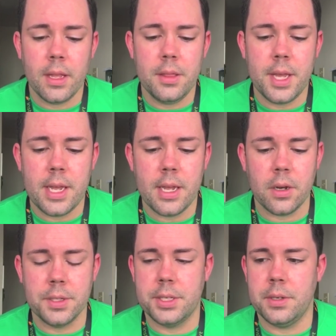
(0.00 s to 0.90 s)
They
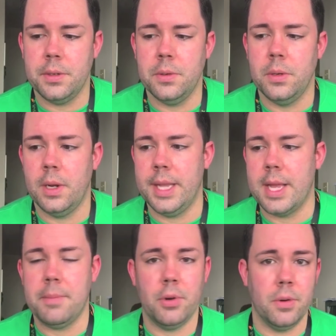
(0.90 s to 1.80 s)
also, at
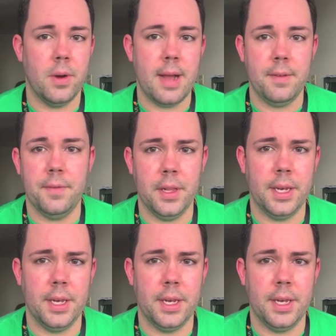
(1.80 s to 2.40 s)
that point, will have you